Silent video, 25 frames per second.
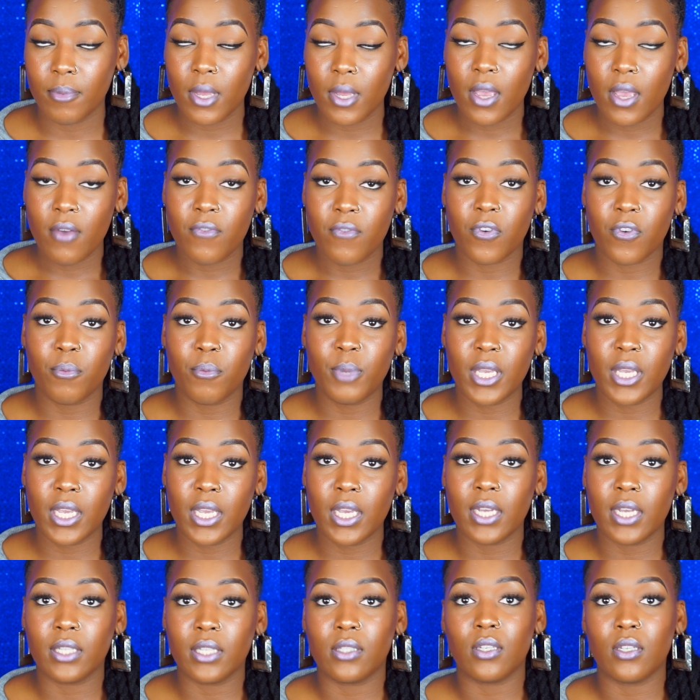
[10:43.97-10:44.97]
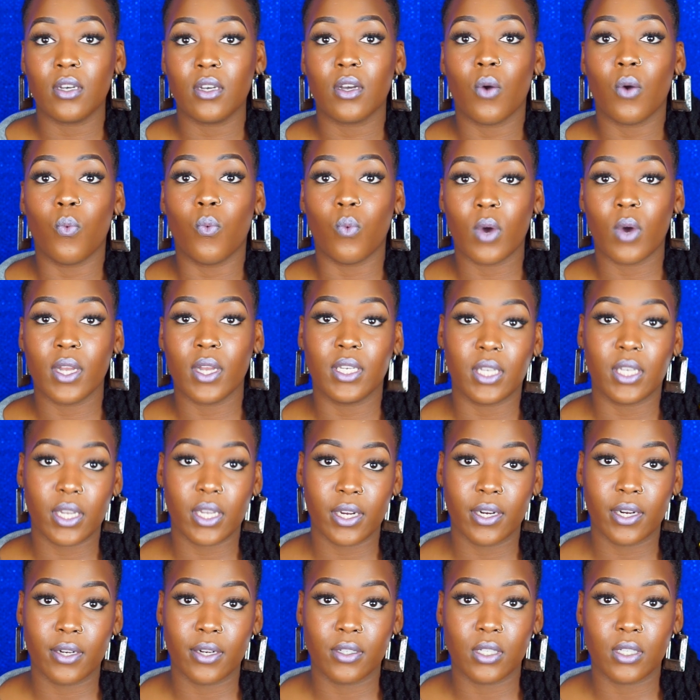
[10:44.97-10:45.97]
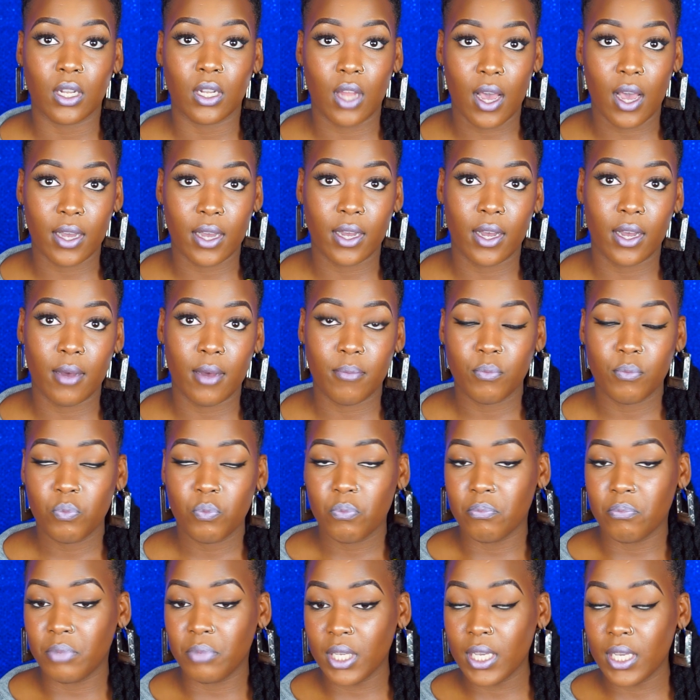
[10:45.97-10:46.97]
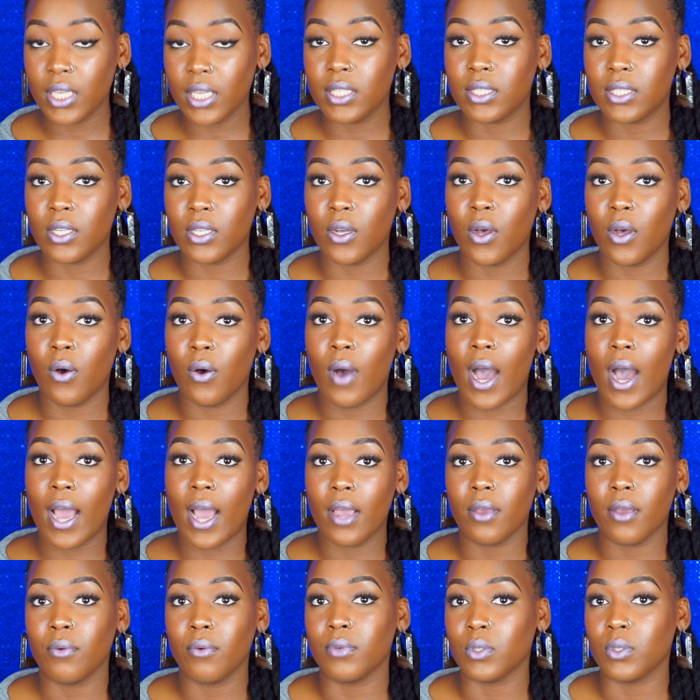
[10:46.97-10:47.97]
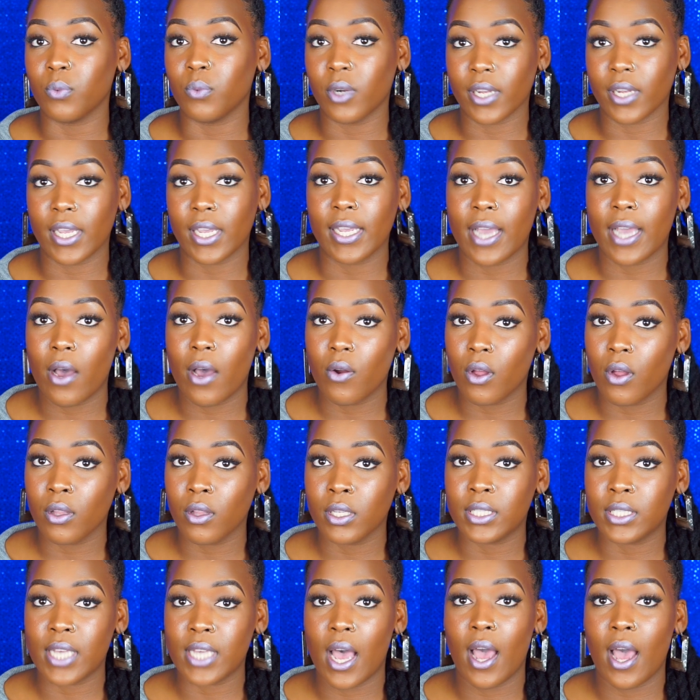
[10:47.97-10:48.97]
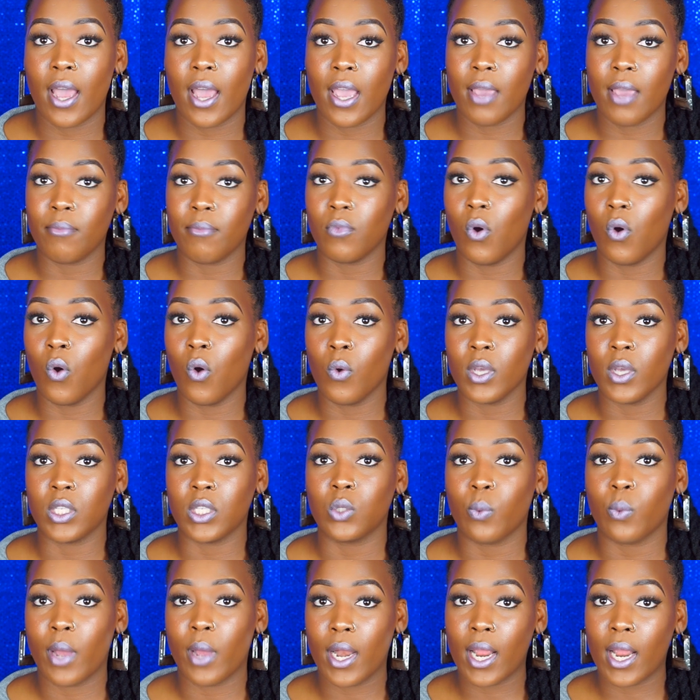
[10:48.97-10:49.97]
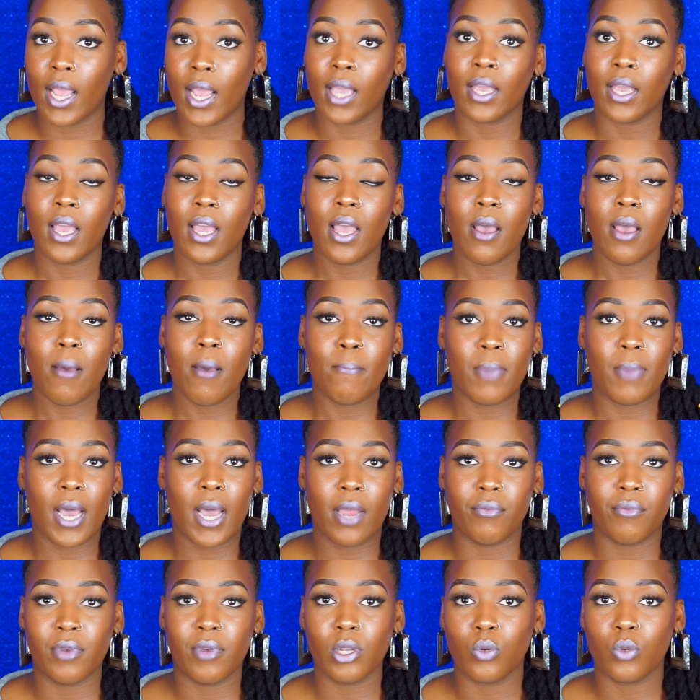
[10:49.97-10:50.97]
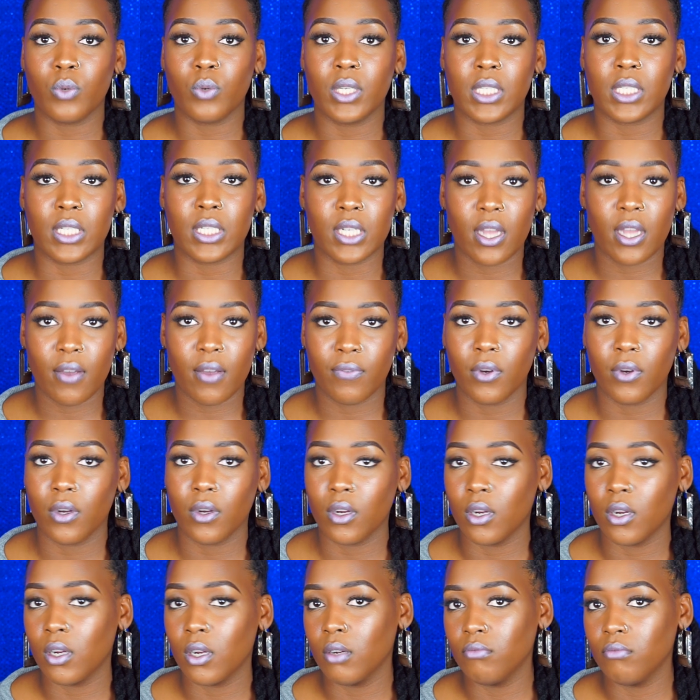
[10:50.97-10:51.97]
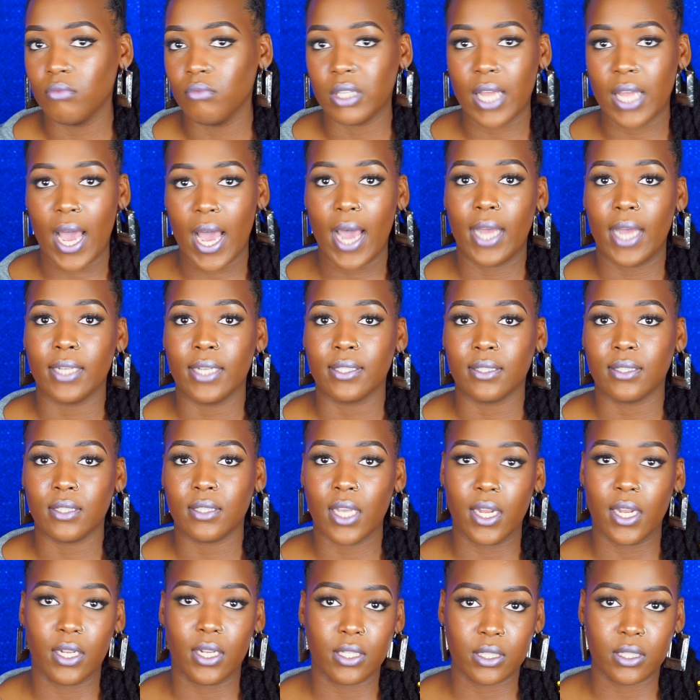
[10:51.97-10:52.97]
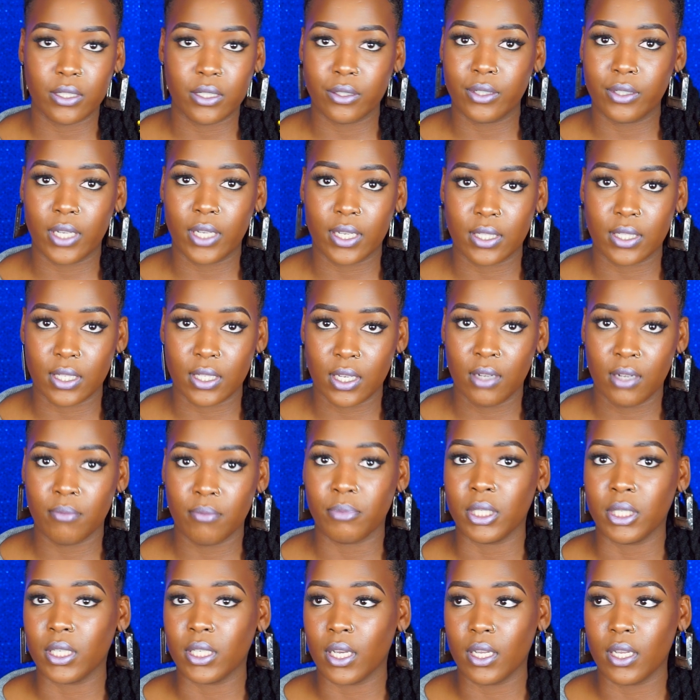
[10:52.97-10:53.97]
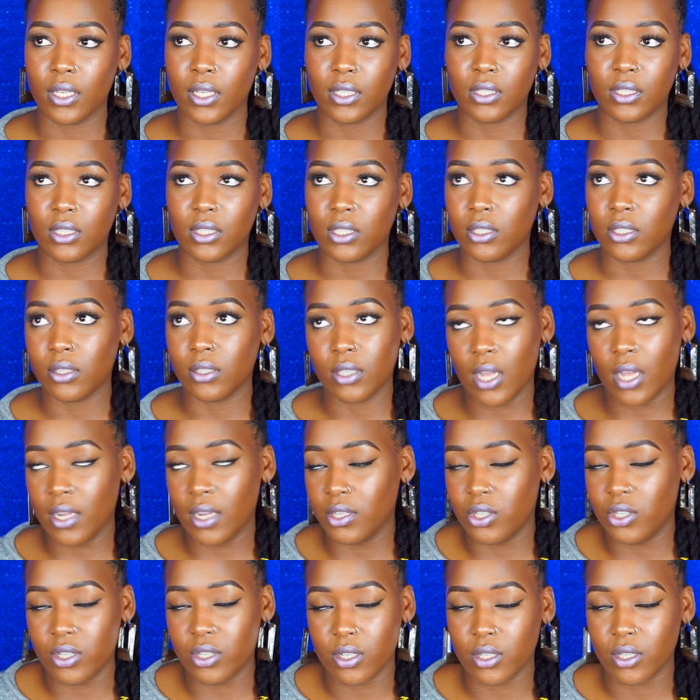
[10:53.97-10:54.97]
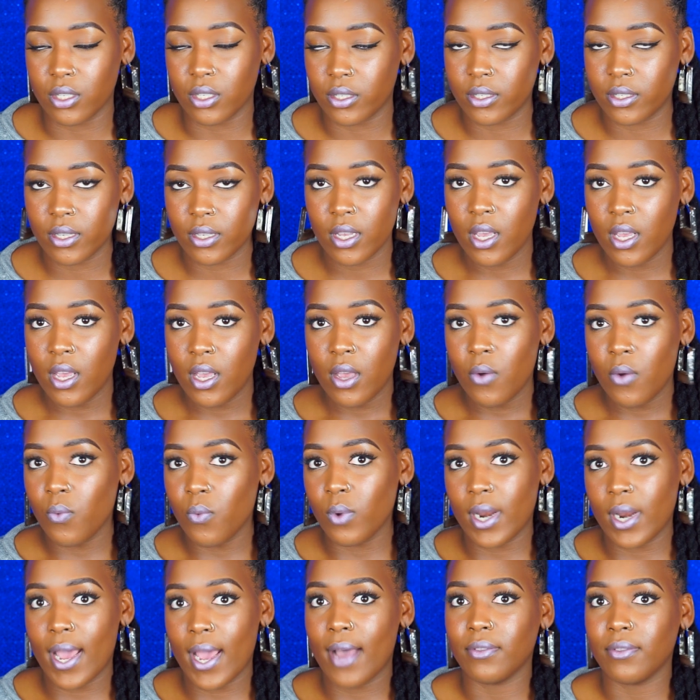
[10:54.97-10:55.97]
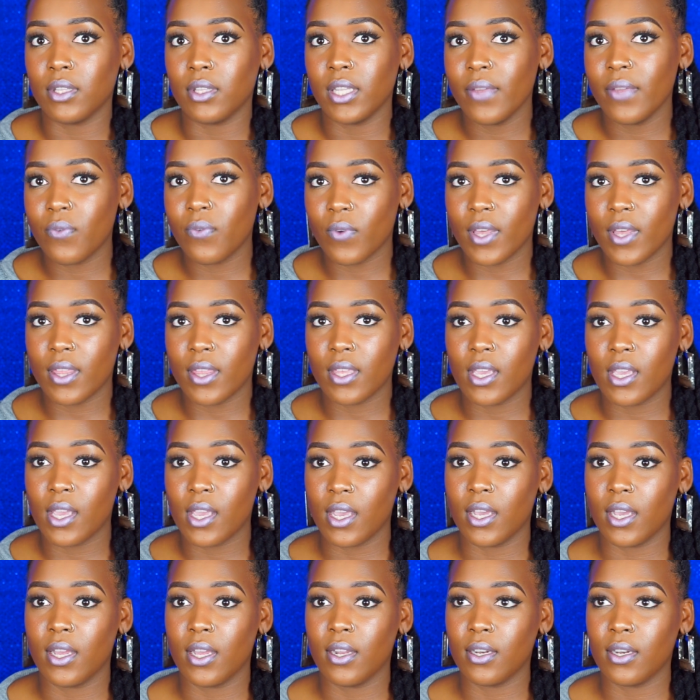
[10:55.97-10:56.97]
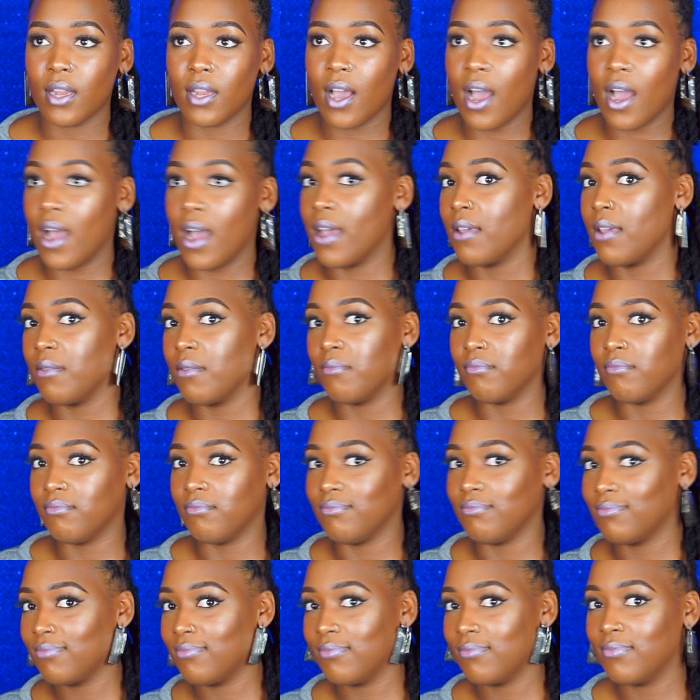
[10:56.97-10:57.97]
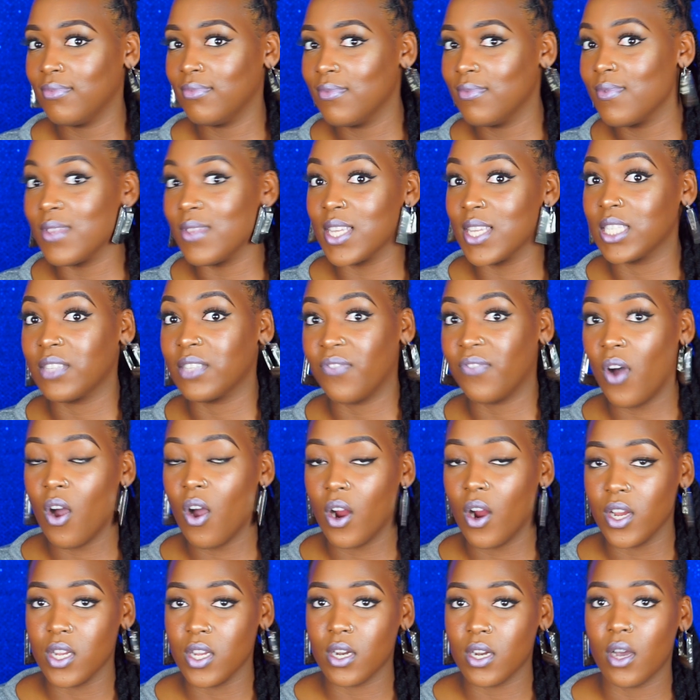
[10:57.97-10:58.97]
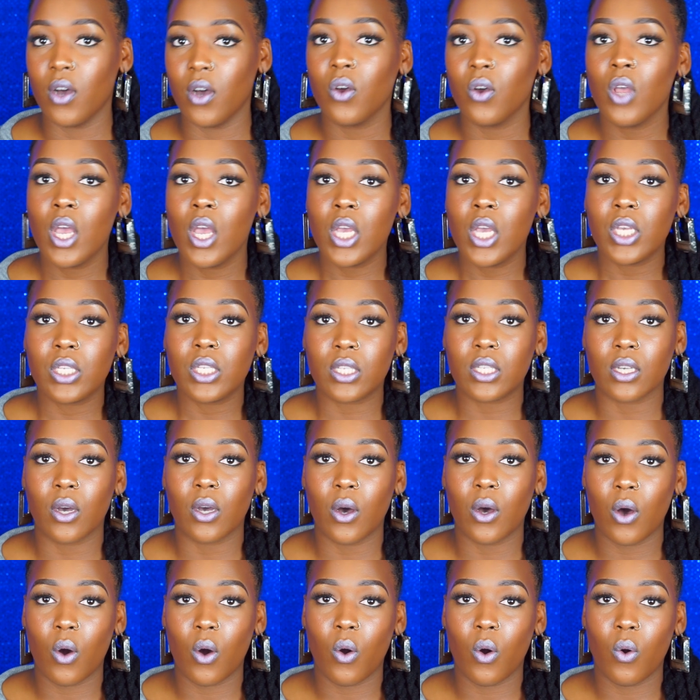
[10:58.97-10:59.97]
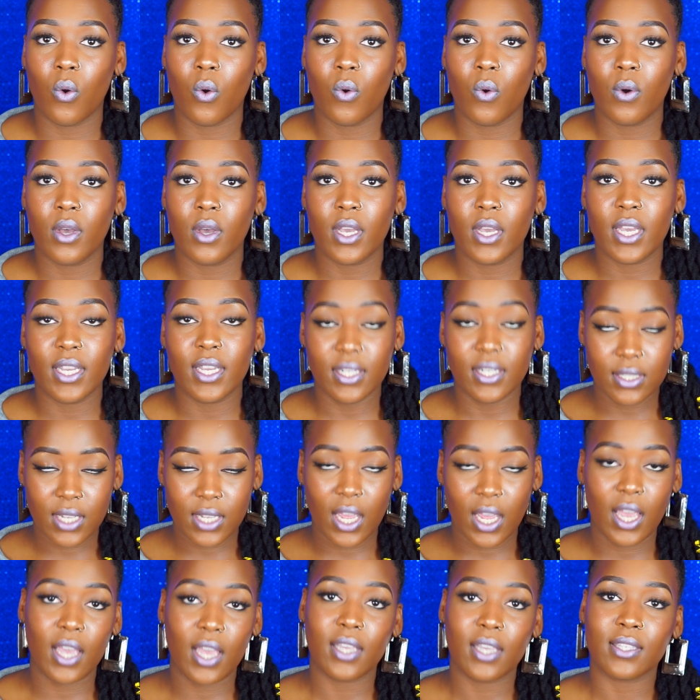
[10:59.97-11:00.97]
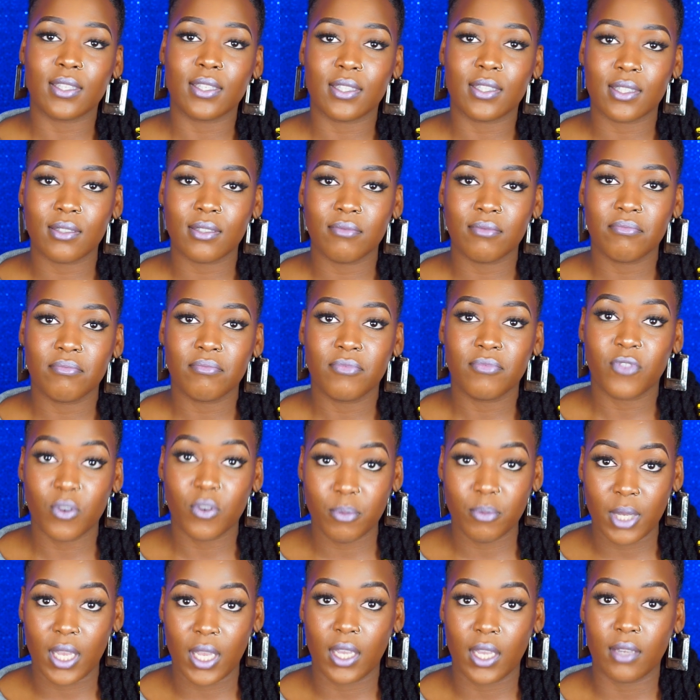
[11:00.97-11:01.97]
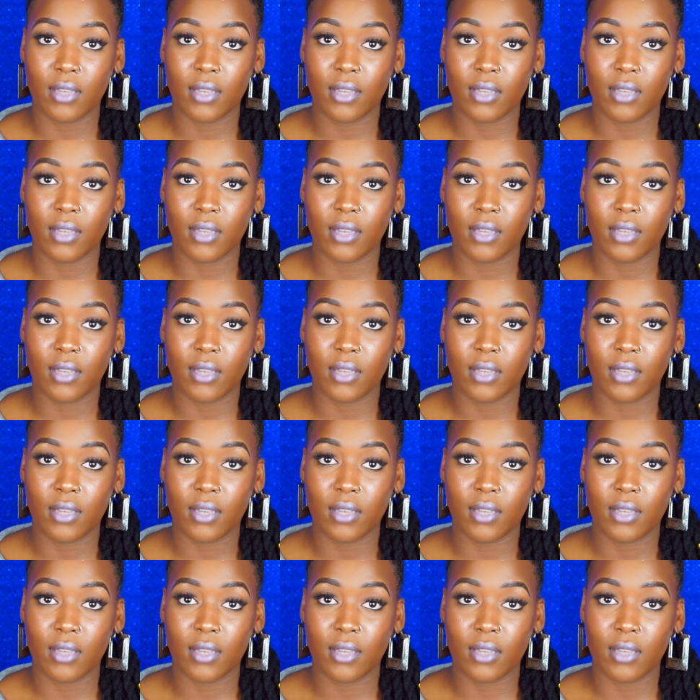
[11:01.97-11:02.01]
For me, it took 1 year to lock up. Being as though I was working out all the time, always sweating, my retwist never lasts, and it still doesn't, because that's just what I have to live with, and I'm this far, you know? So it takes, for me,